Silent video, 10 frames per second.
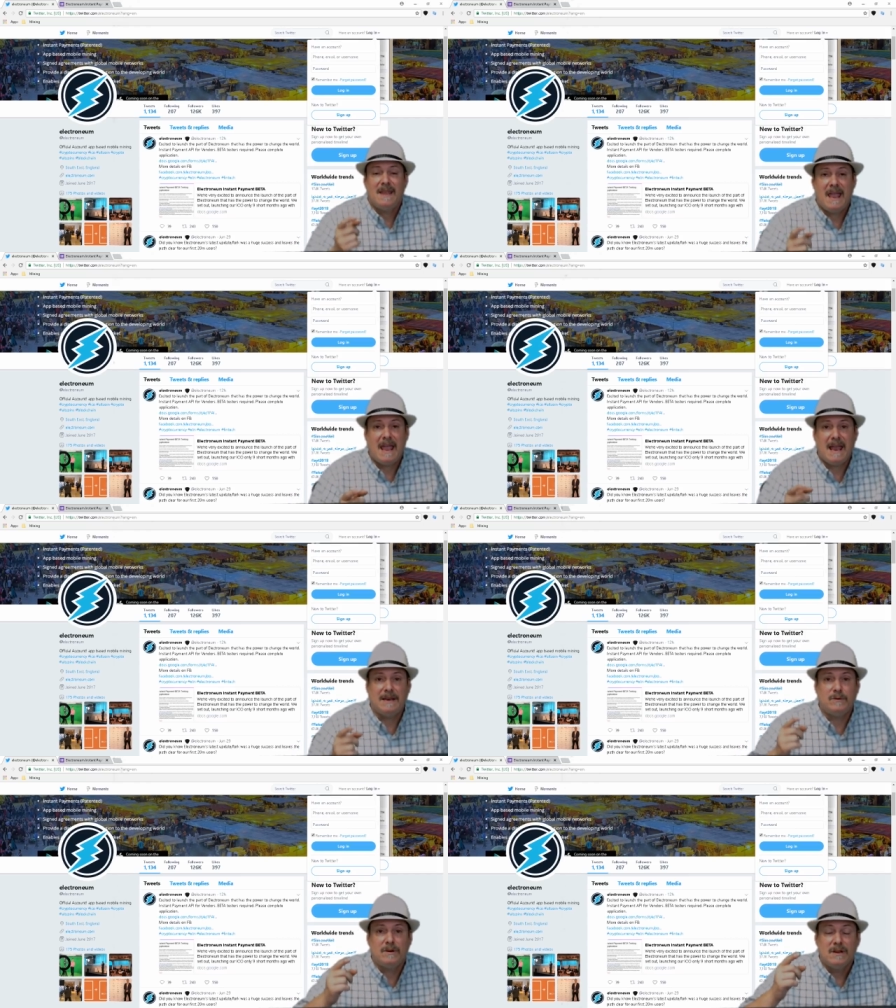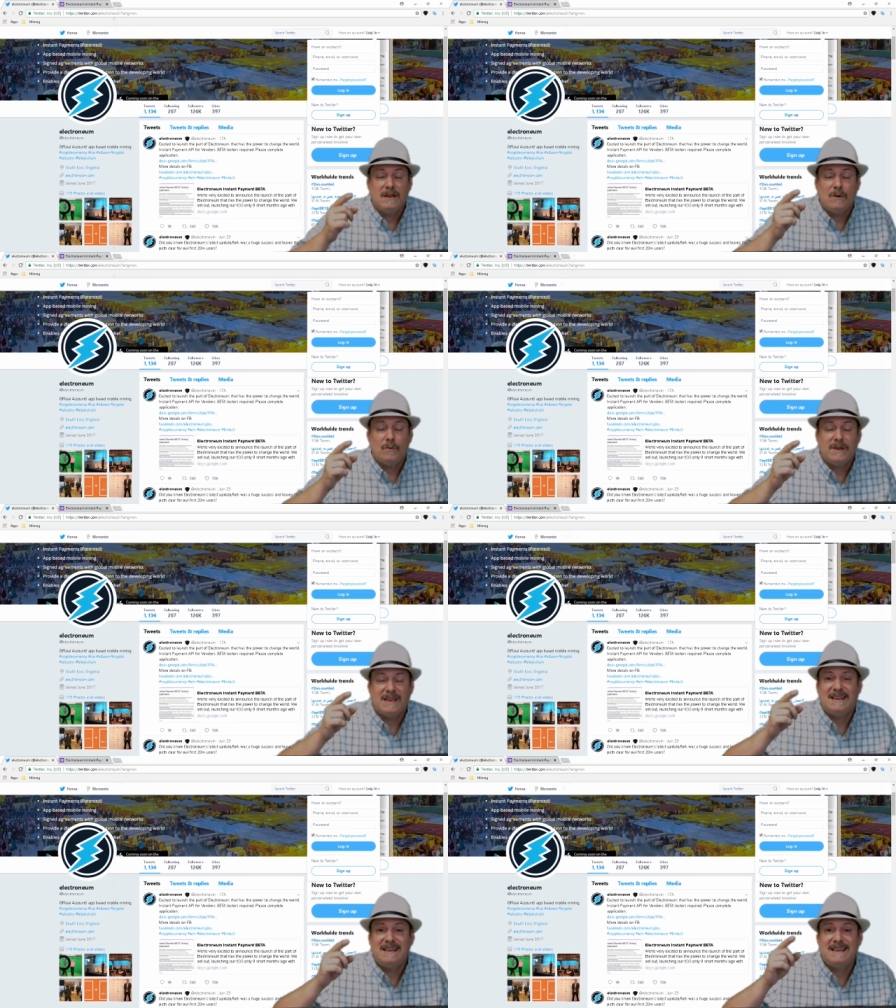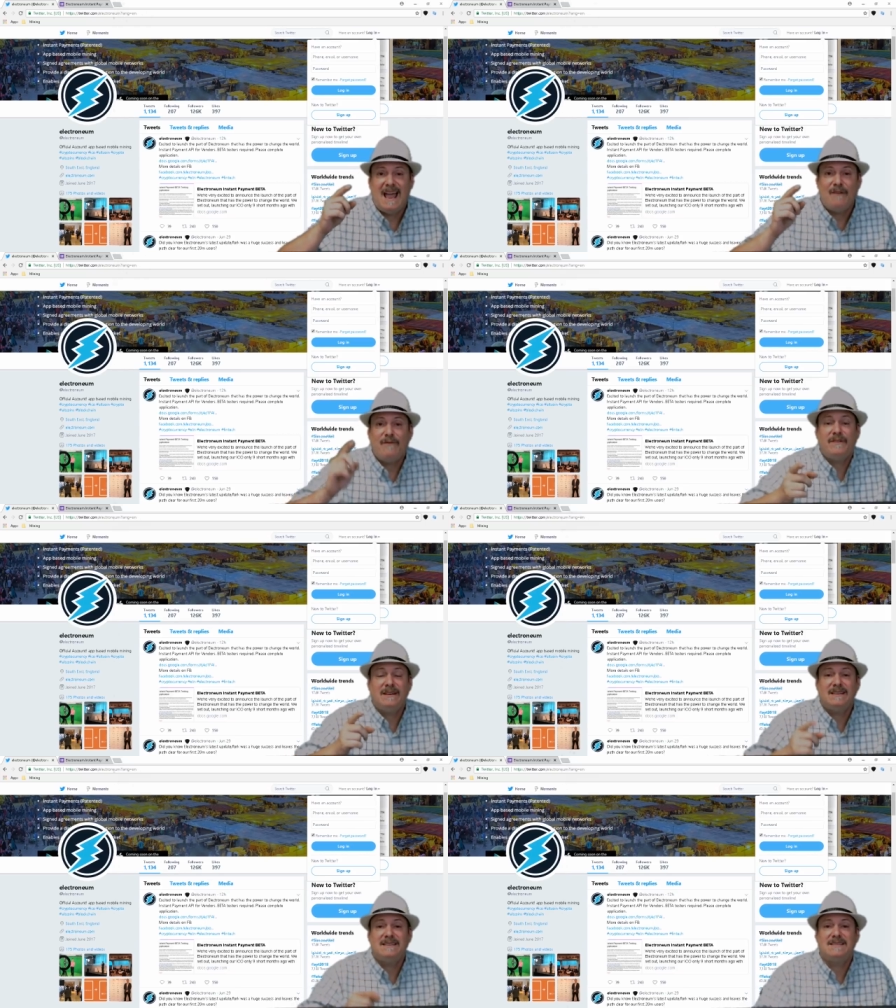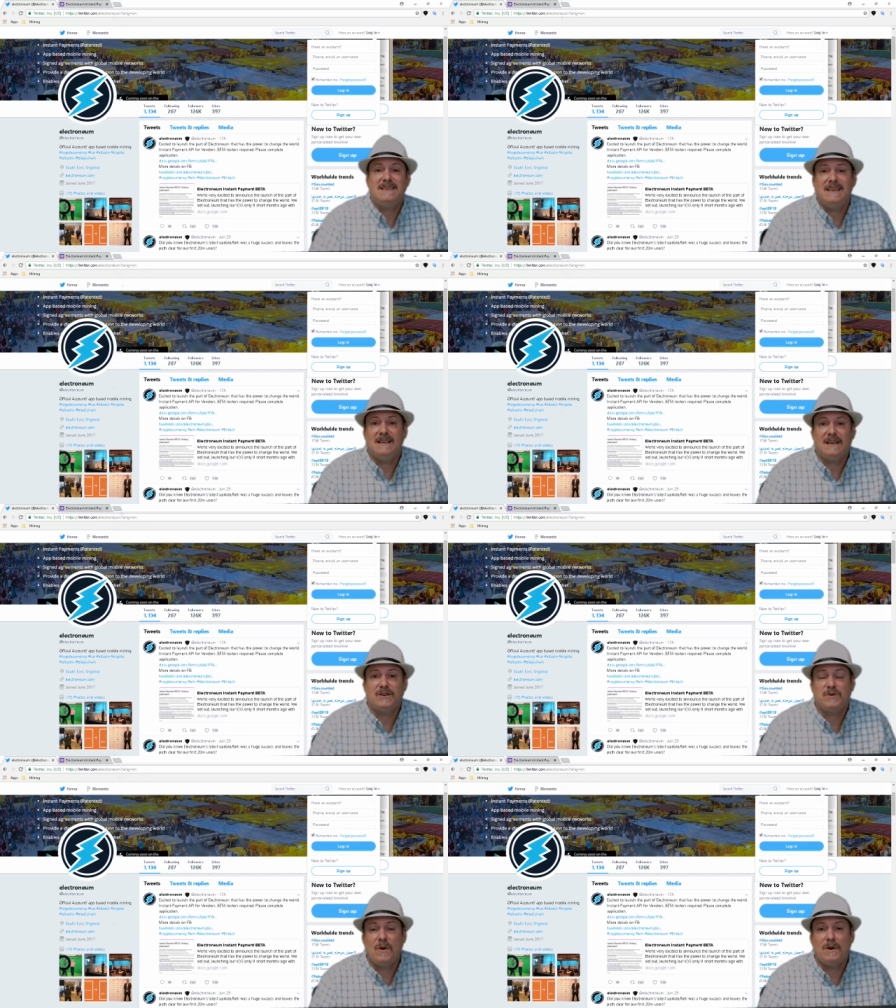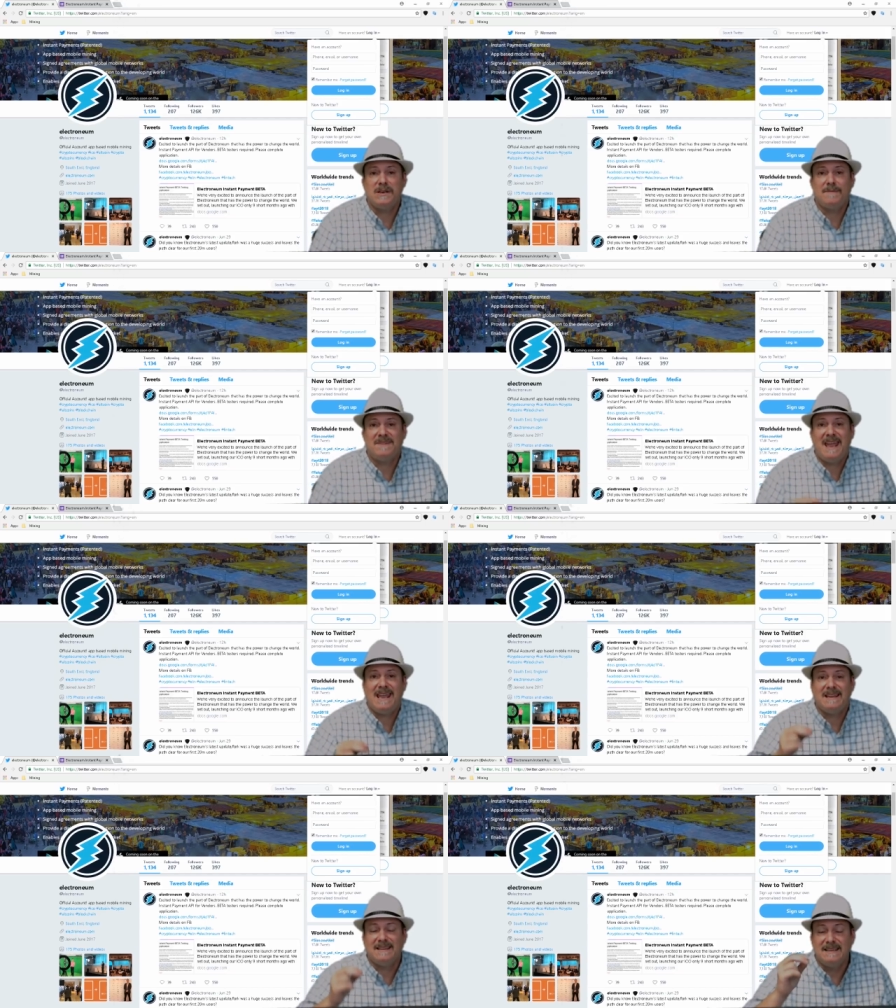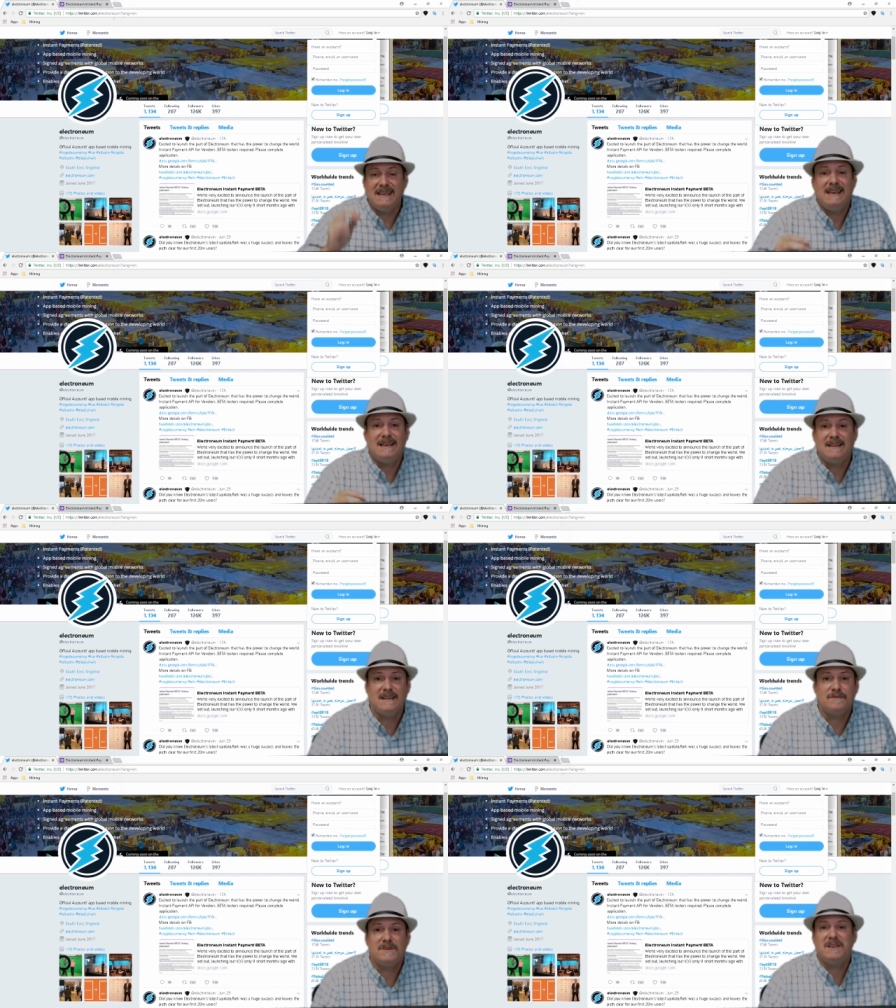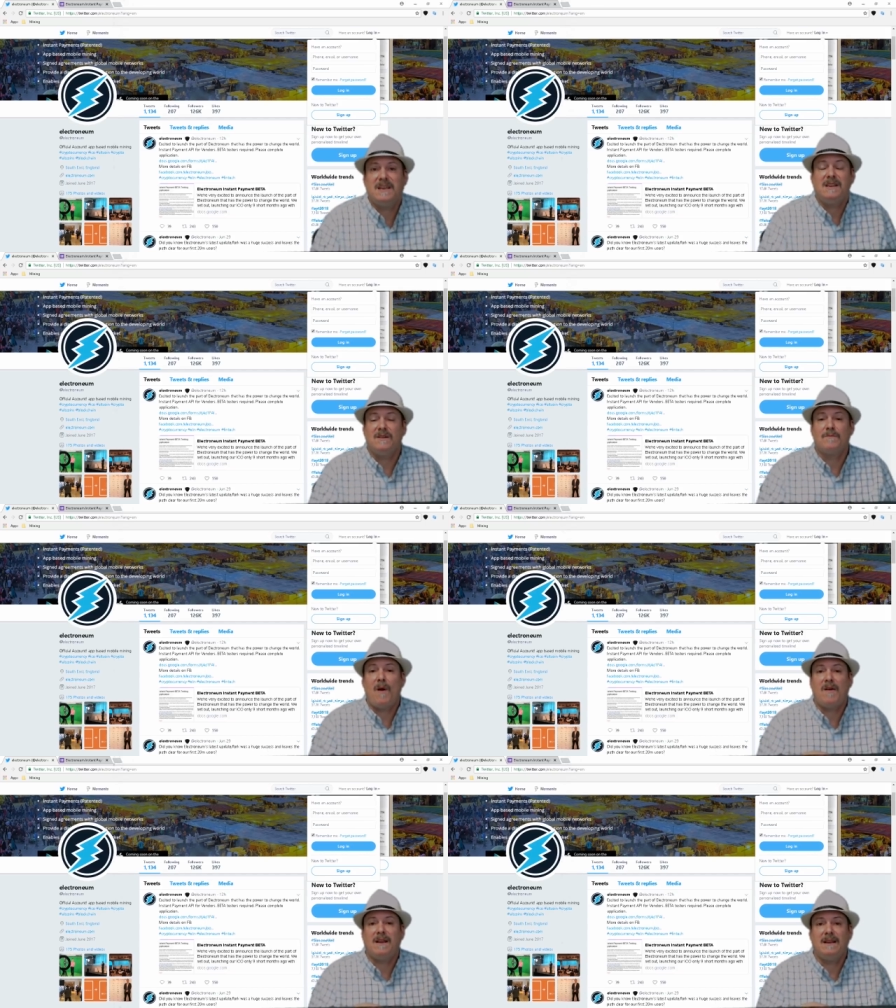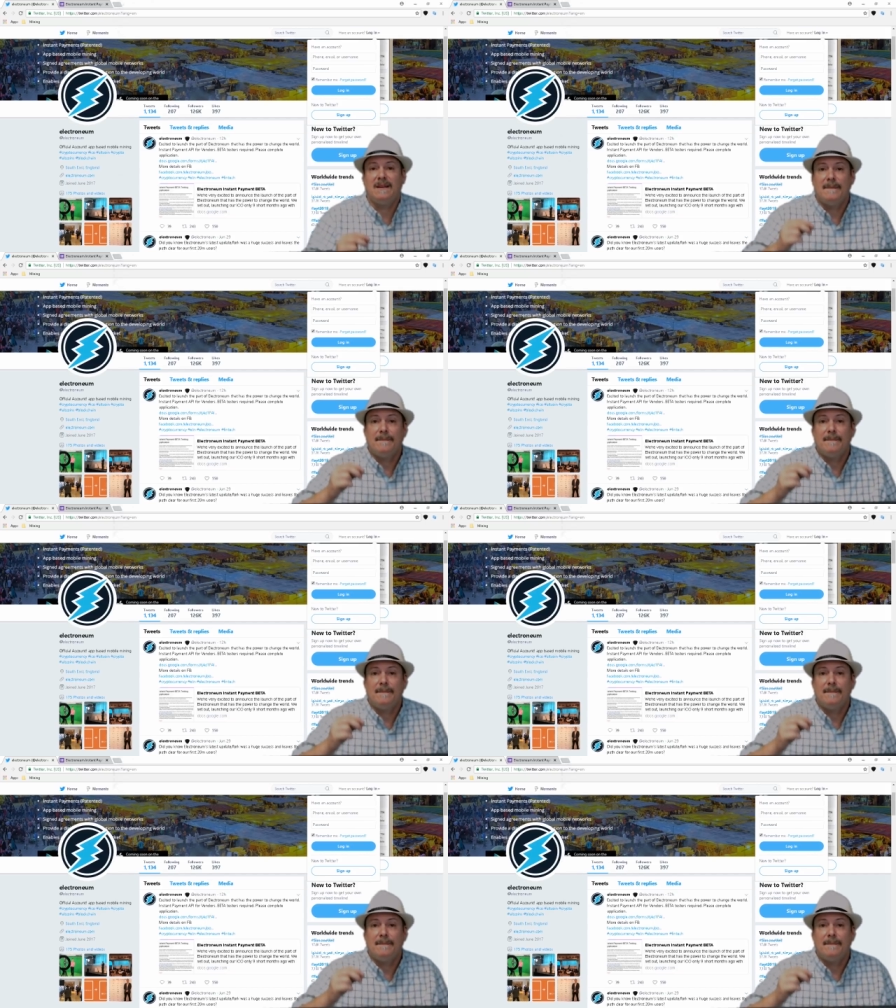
And we can definitely see Electroneum taking the lead in this particular market